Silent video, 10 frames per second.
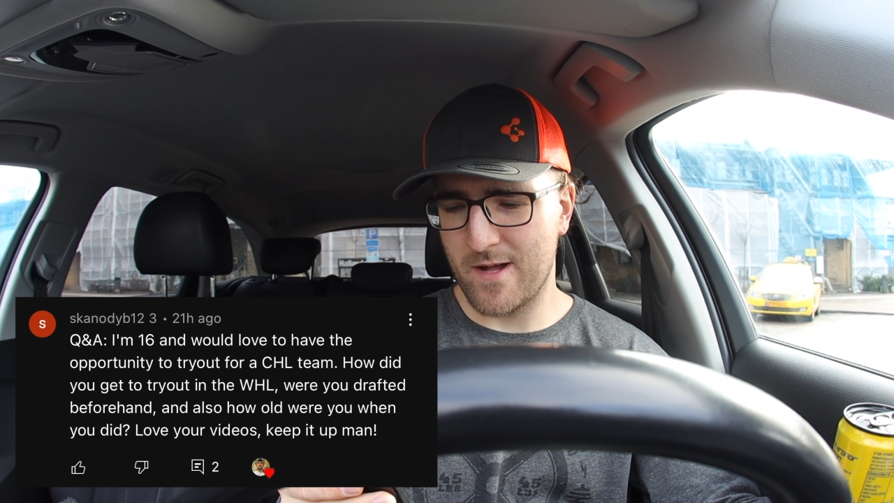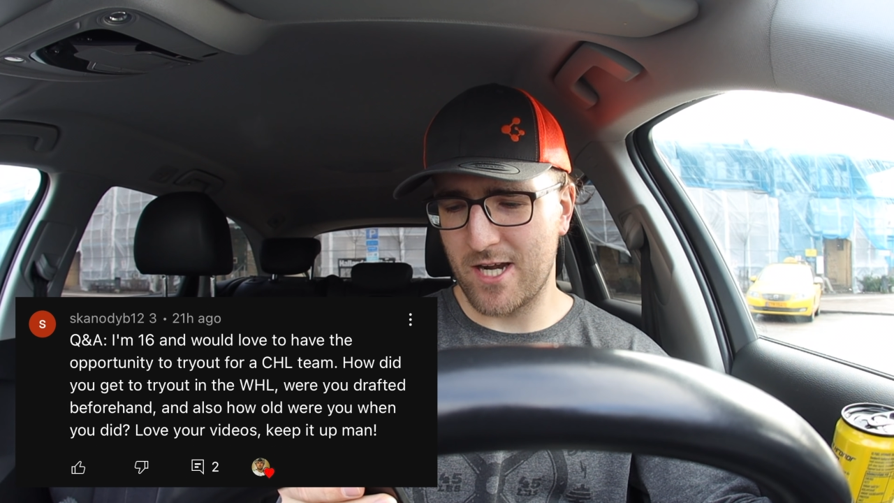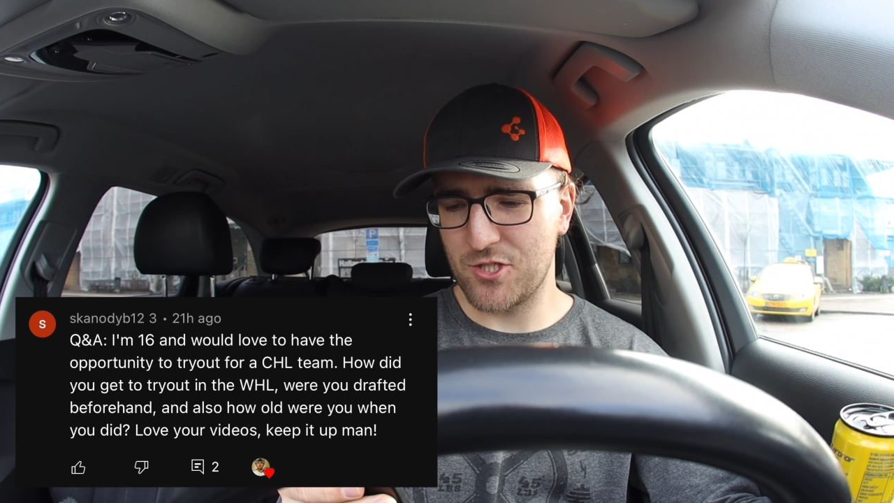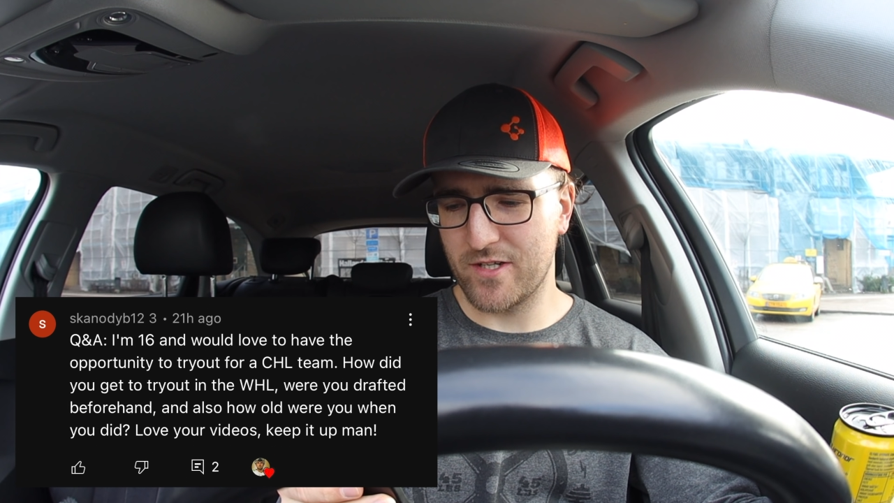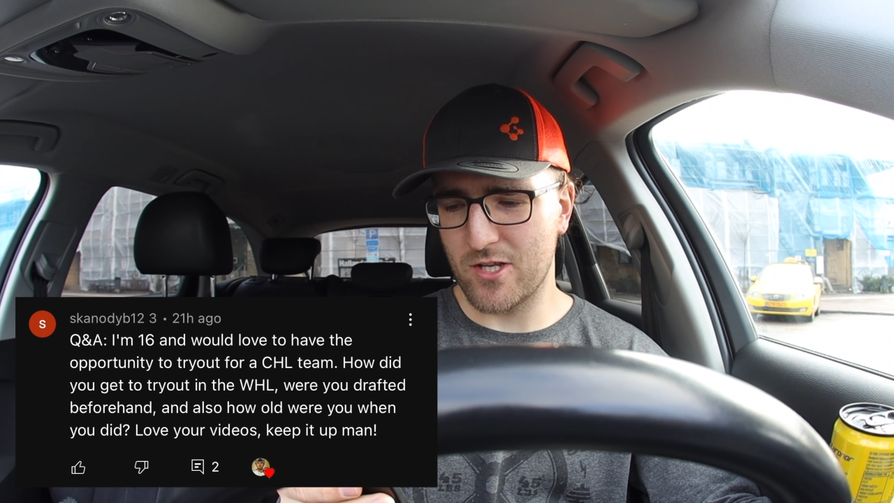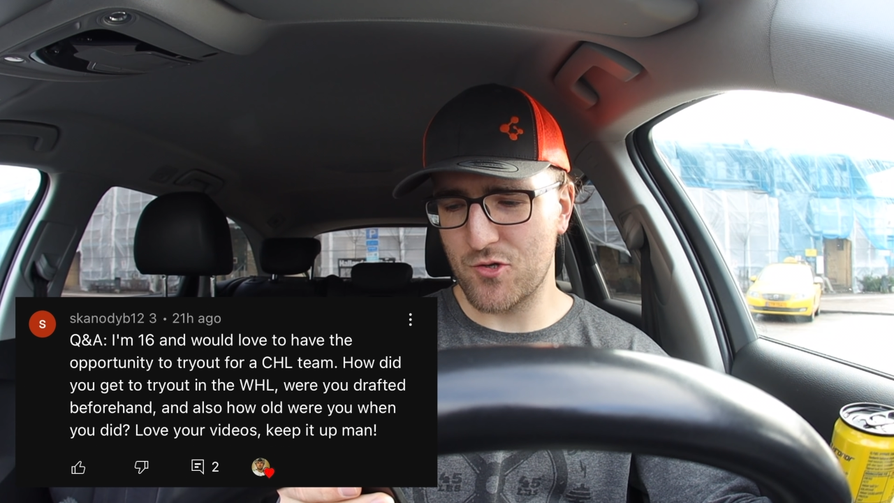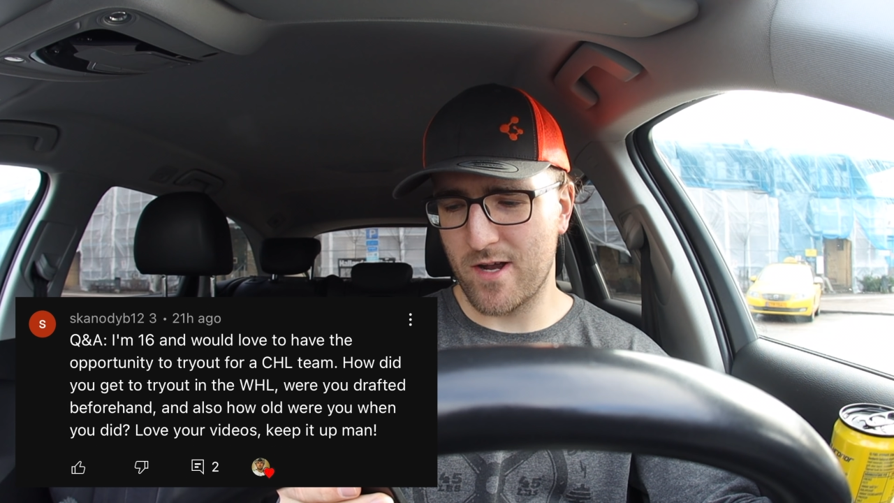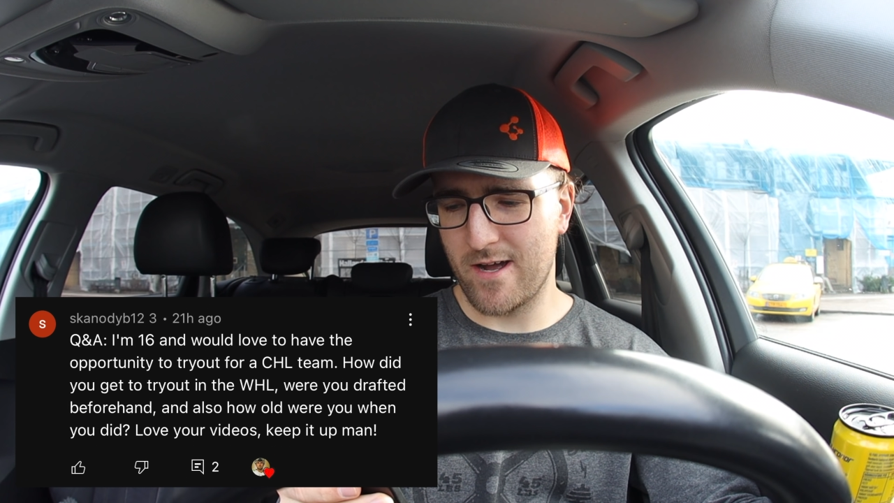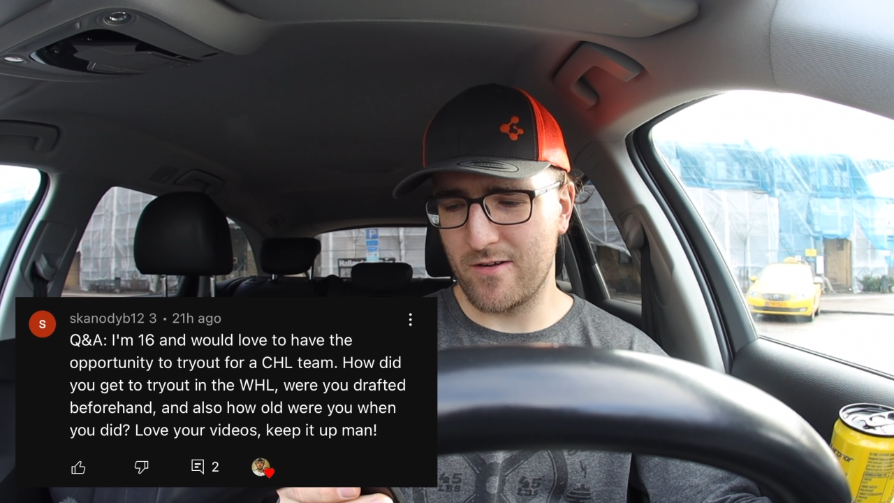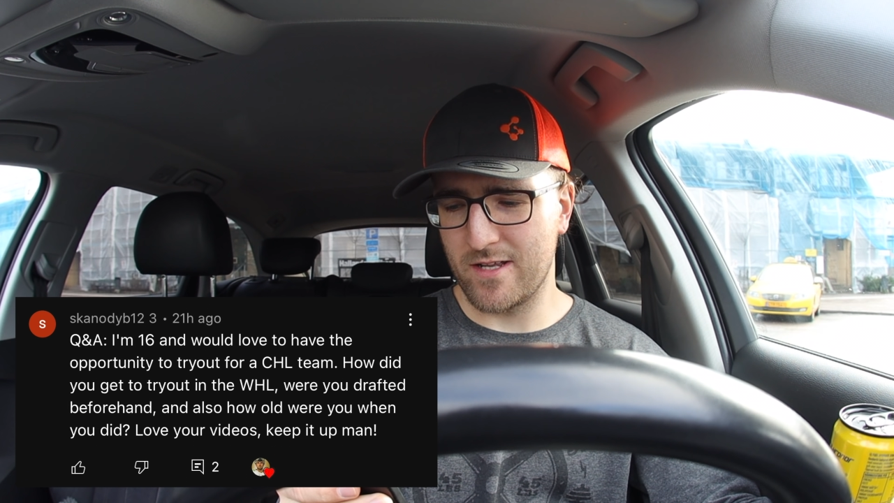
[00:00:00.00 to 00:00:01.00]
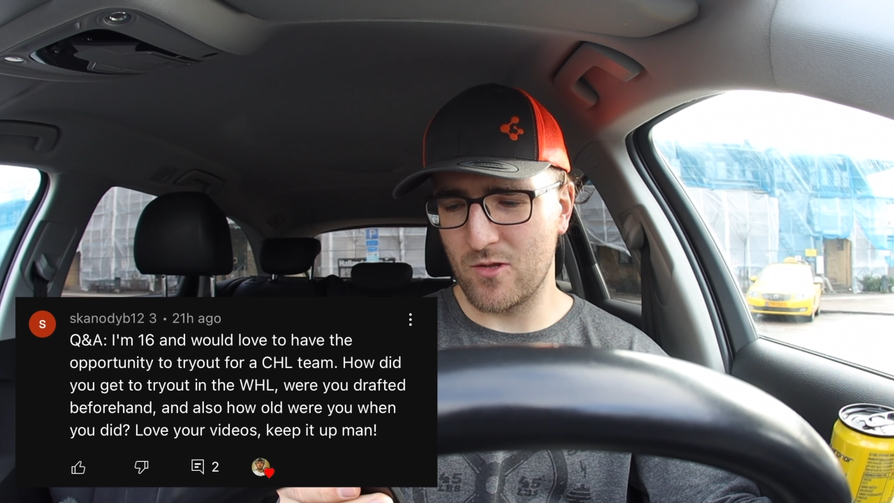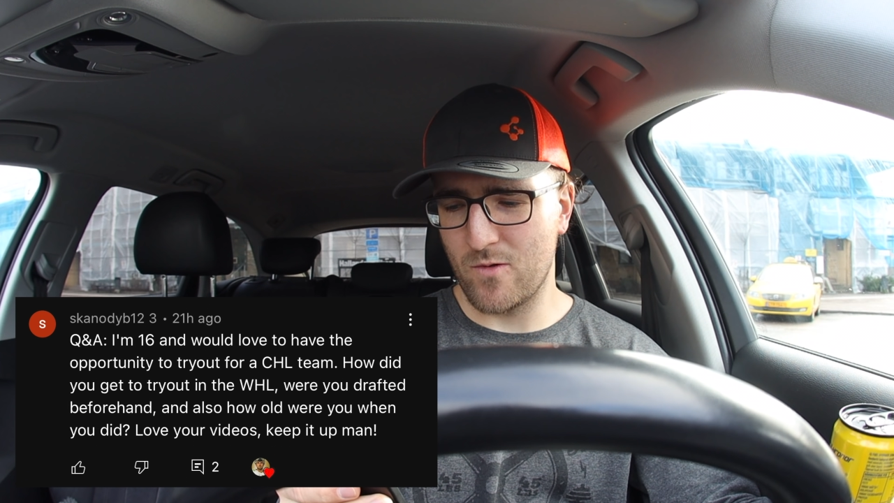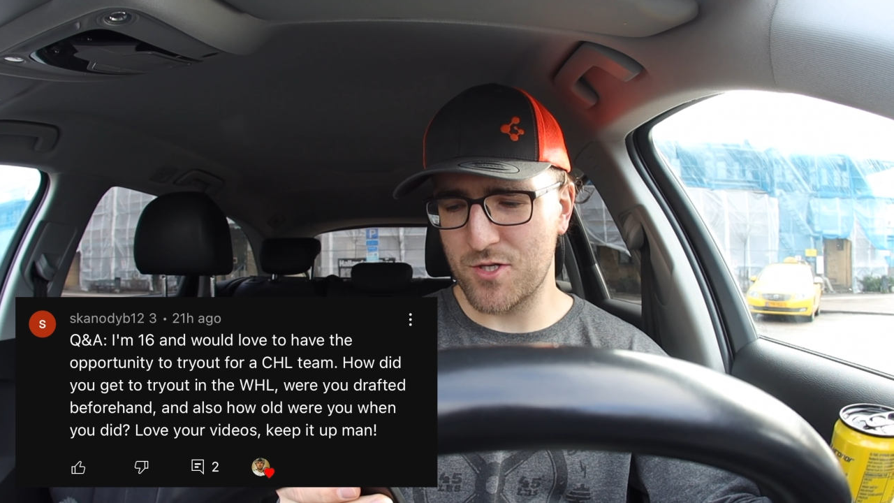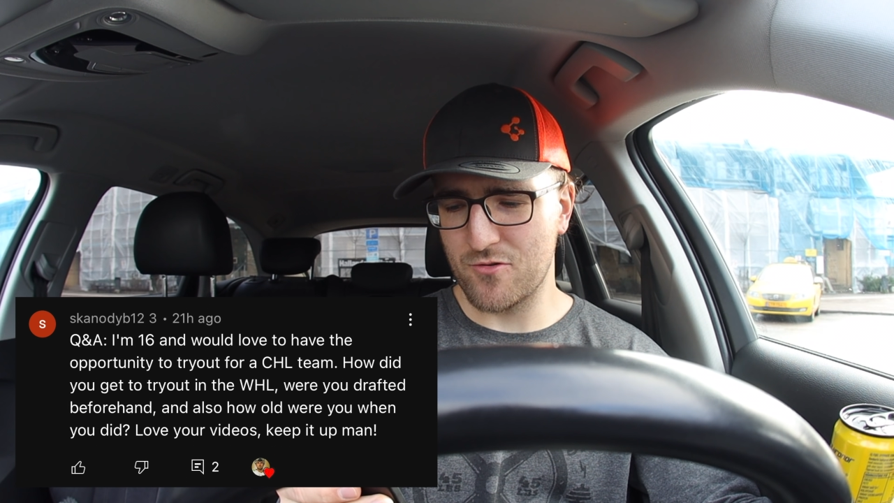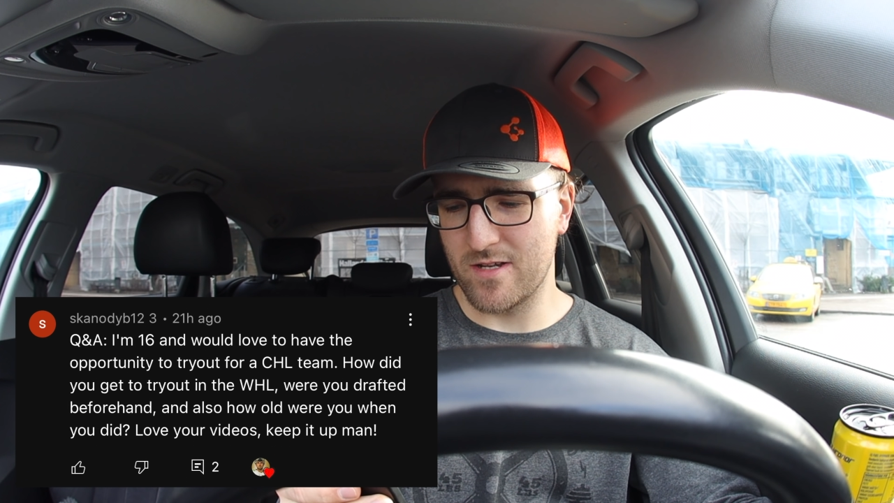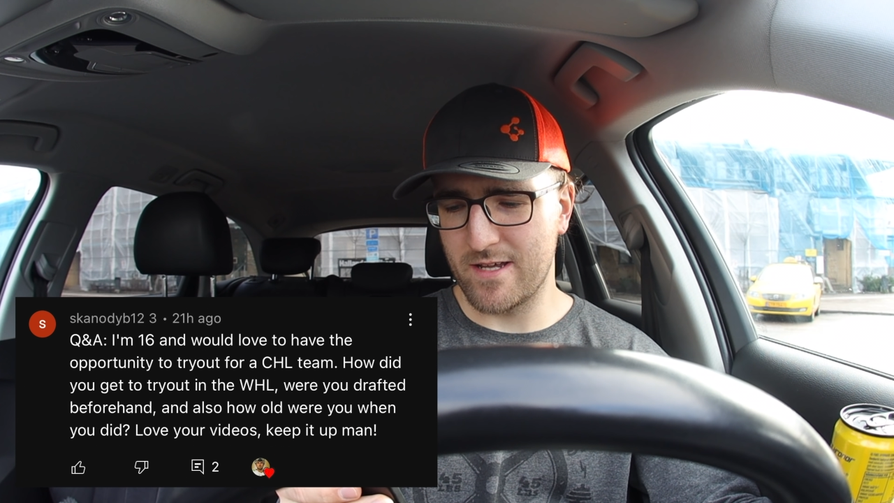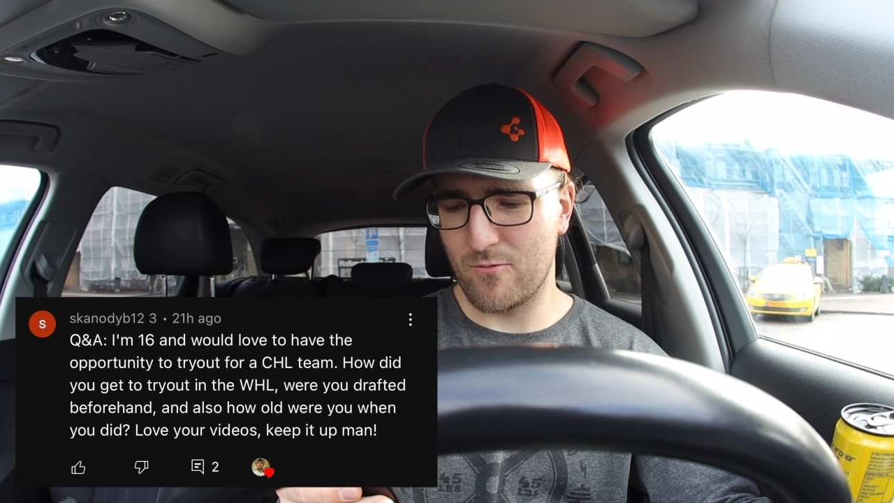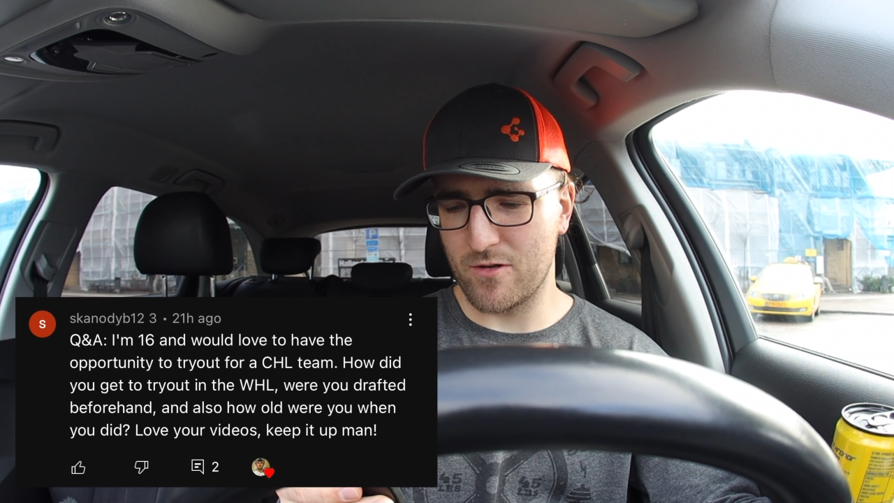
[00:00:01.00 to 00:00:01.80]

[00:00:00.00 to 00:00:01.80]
How did you get a tryout in the Western League?